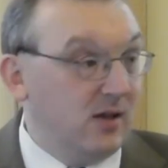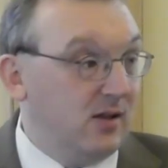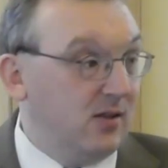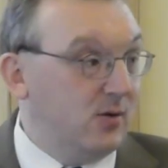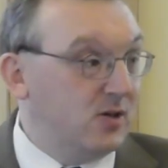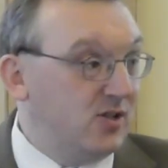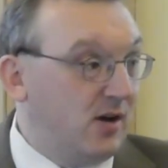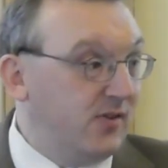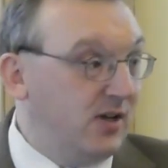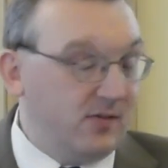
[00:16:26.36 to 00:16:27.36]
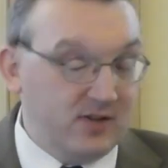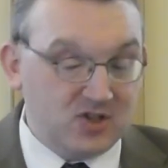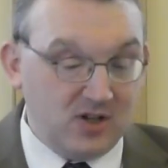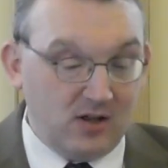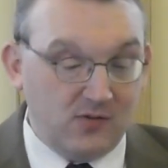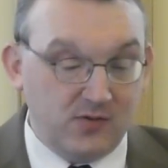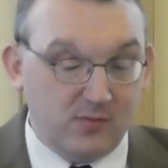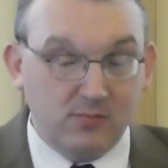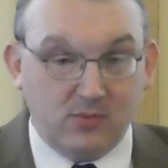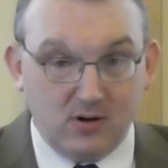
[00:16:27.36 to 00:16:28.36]
There is nothing of
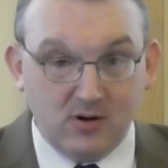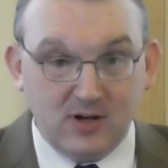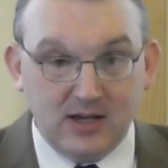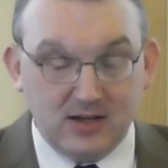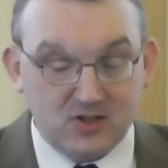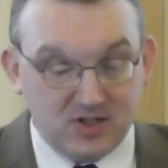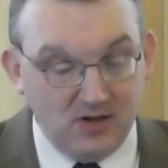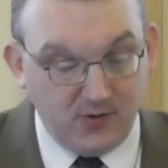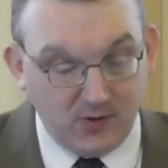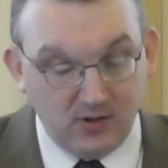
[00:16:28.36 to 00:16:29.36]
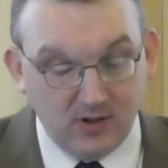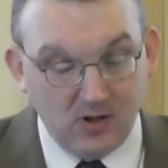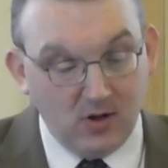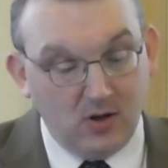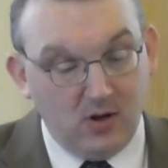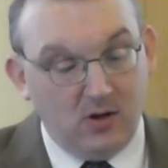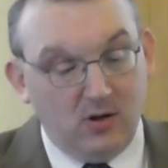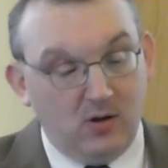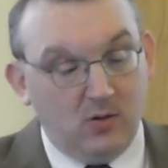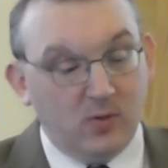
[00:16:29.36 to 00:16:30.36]
itself morally sinful
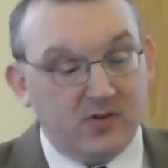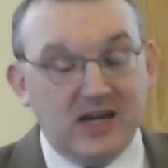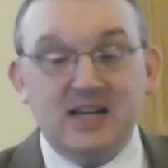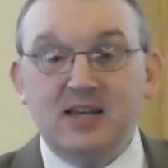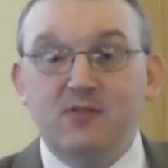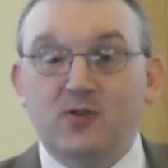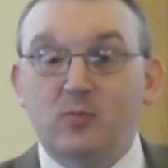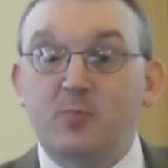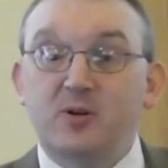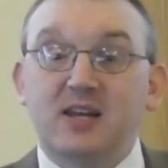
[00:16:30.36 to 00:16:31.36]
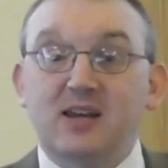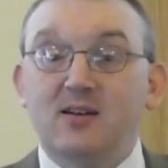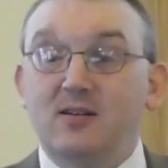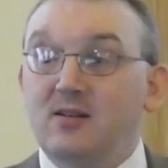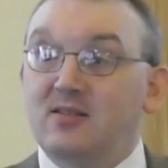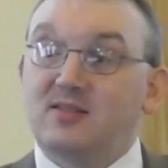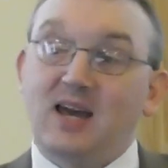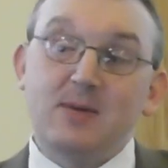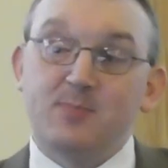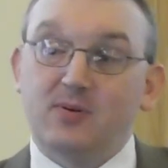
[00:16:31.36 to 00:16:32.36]
with eating from a particular
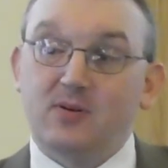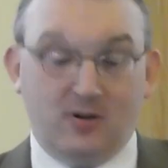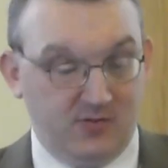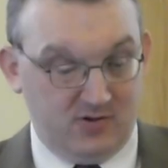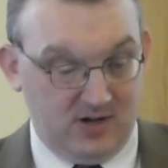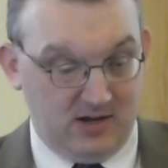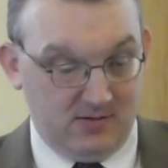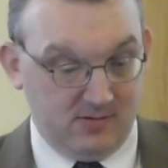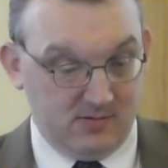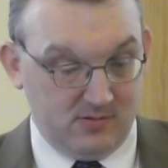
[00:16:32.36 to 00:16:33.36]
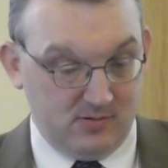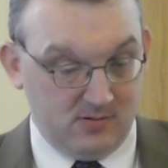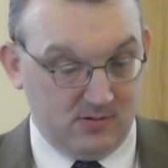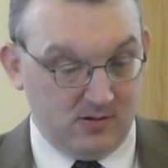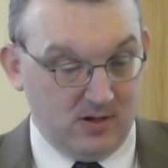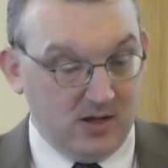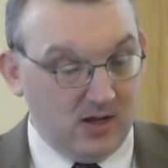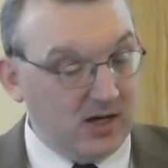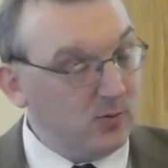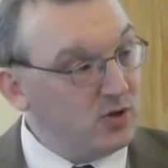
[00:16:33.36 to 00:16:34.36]
type of tree.
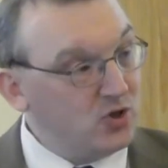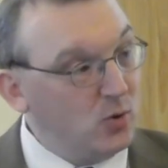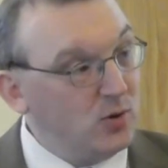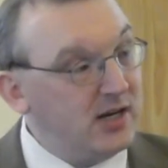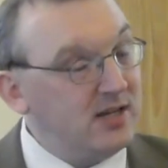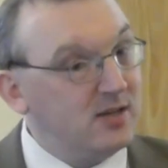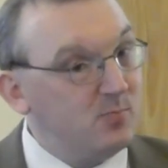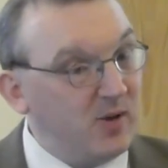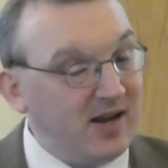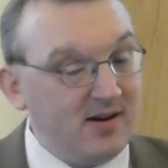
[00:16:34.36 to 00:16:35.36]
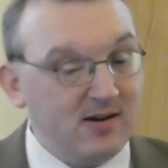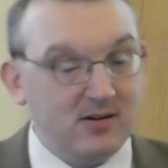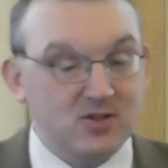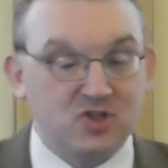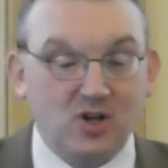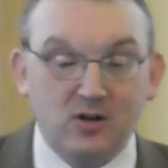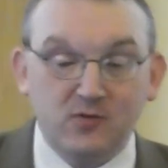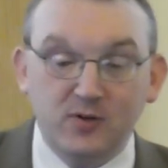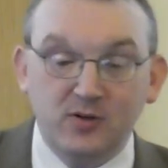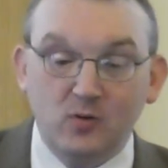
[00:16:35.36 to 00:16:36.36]
It was only the bare
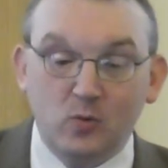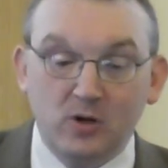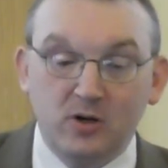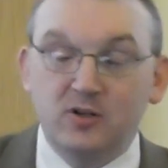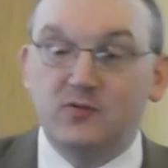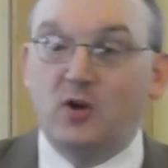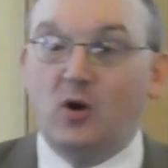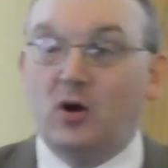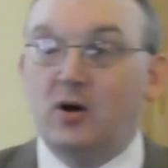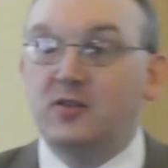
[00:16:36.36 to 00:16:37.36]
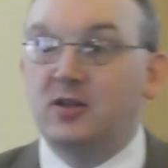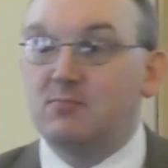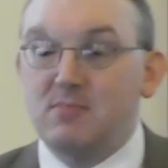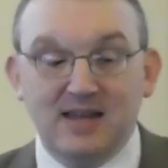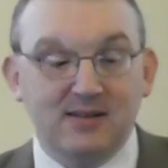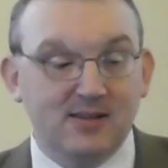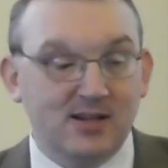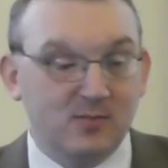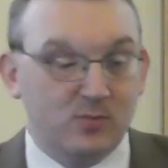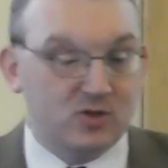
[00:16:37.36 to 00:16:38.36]
sovereign word of God that meant that
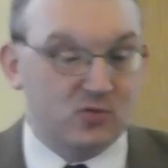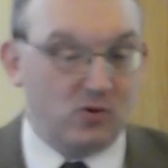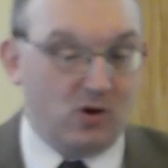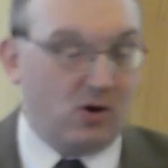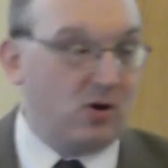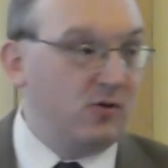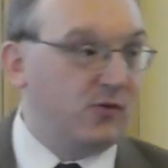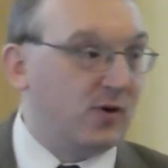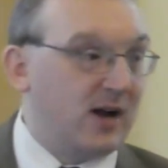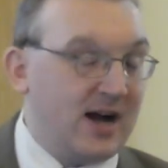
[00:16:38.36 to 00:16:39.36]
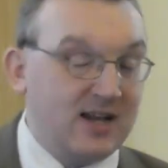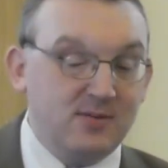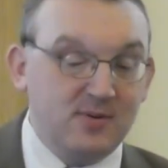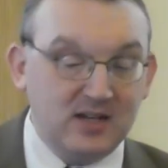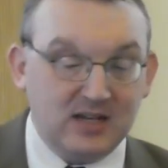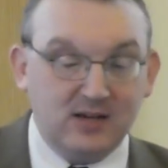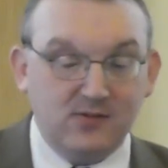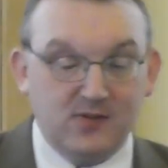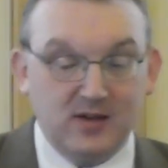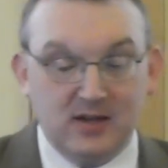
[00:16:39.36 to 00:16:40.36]
it was wrong for Adam and
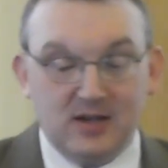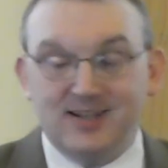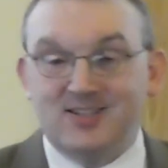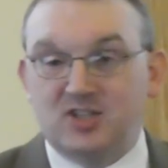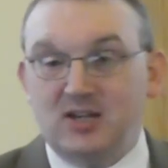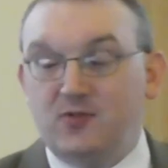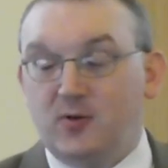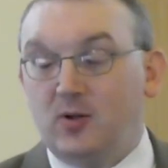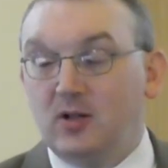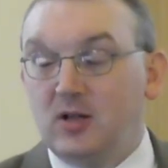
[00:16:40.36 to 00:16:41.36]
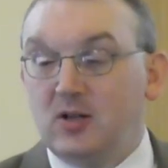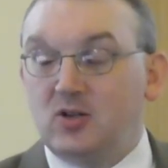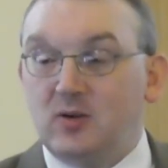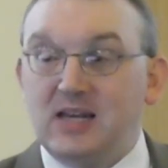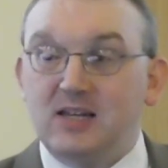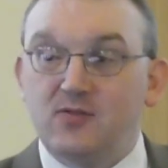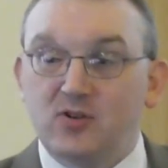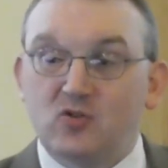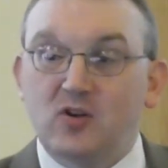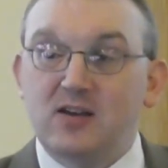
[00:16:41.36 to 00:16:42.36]
Eve and sinful to eat of the
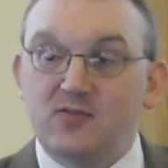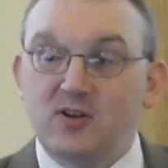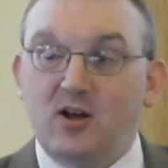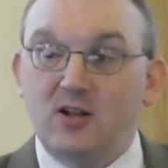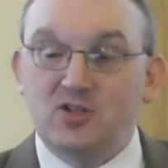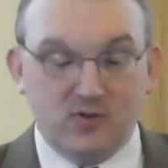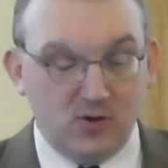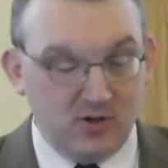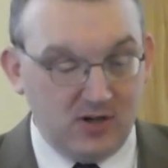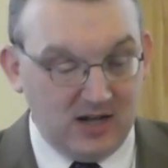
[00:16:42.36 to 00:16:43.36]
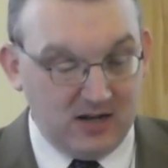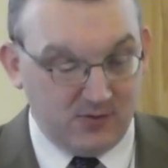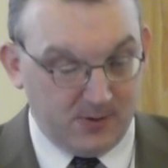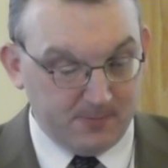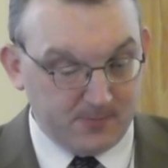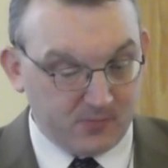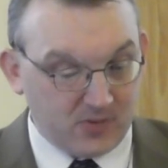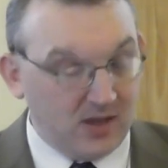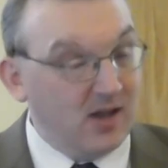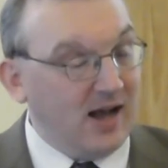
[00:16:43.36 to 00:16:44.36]
tree of the knowledge of good and evil.
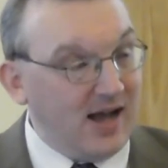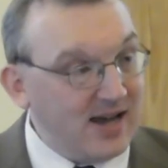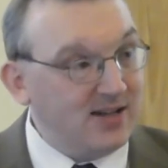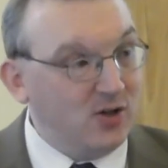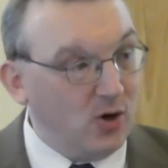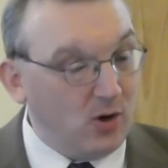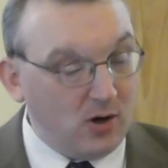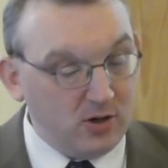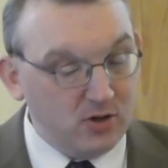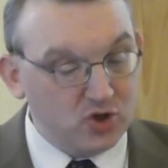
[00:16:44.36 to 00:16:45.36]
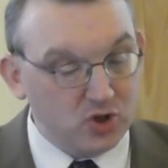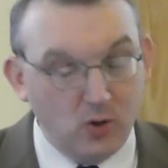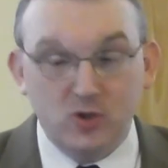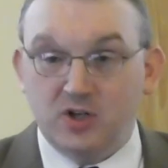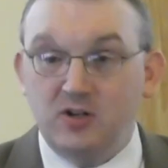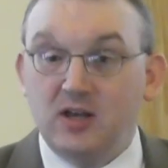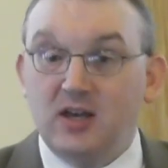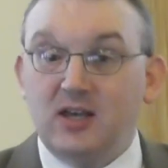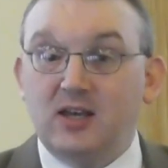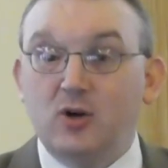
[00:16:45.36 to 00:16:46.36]
Had God chosen,
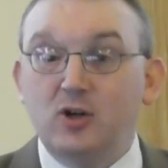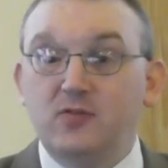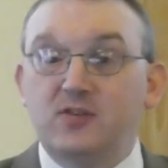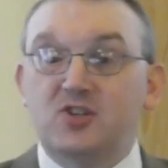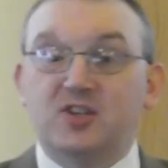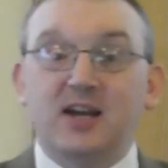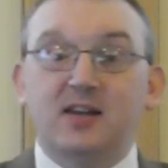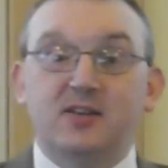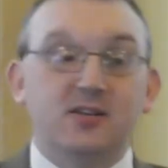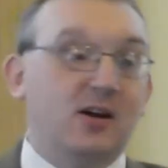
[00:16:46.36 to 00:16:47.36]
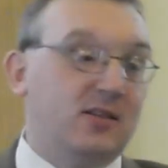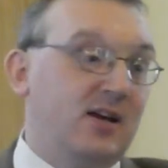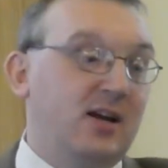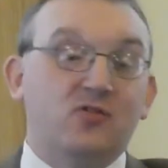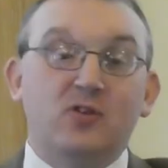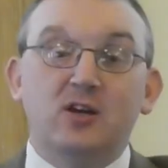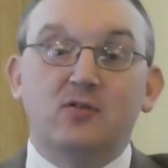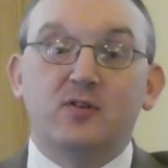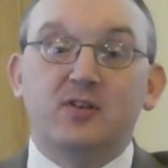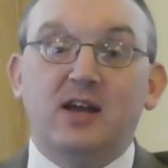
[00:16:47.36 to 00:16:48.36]
he could have decided that not that tree
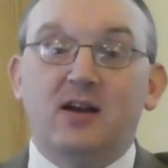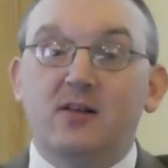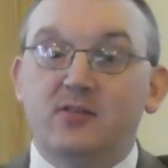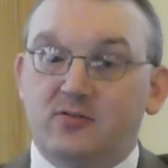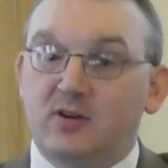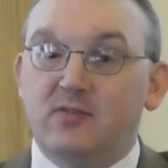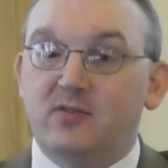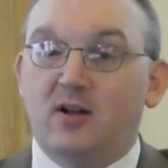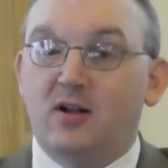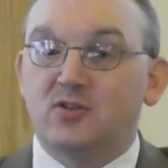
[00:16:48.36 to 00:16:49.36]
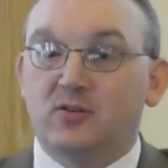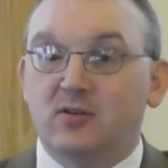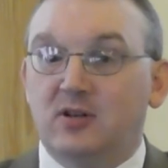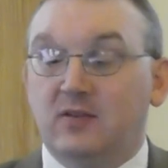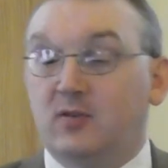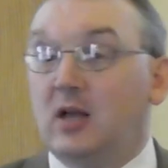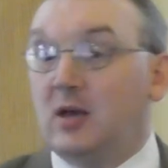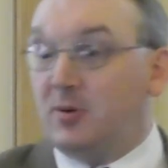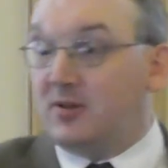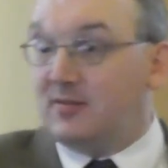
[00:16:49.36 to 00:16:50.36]
over there, the tree of the knowledge of good and evil,
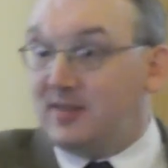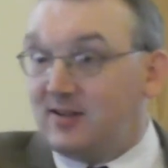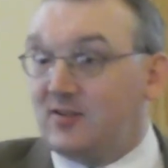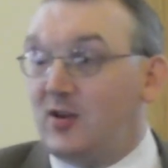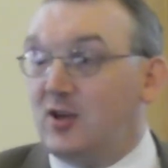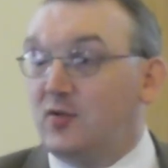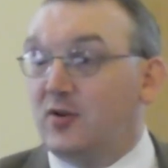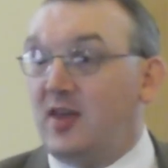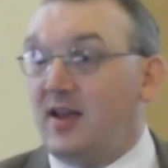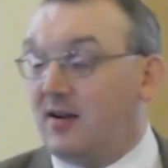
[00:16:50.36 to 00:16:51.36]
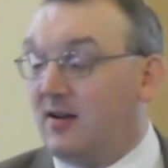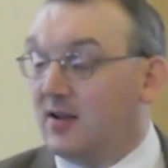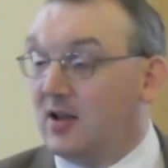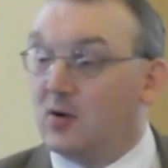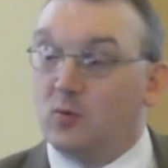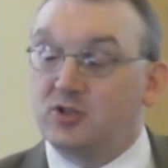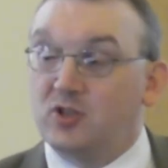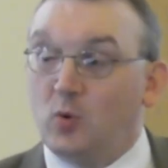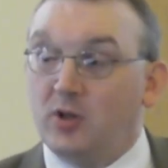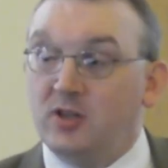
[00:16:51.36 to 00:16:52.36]
but that tree over there was the
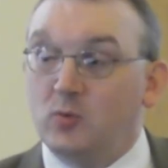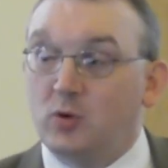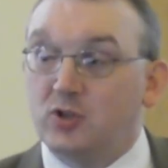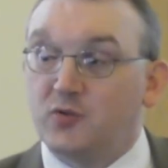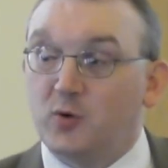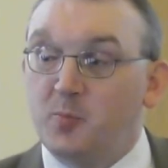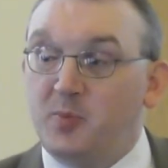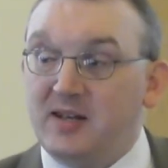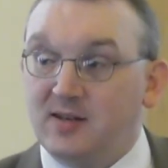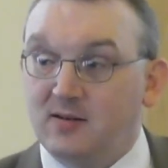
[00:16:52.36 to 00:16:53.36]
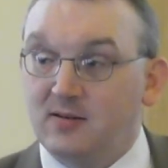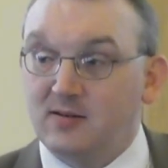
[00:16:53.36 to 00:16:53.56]
one that was forbidden,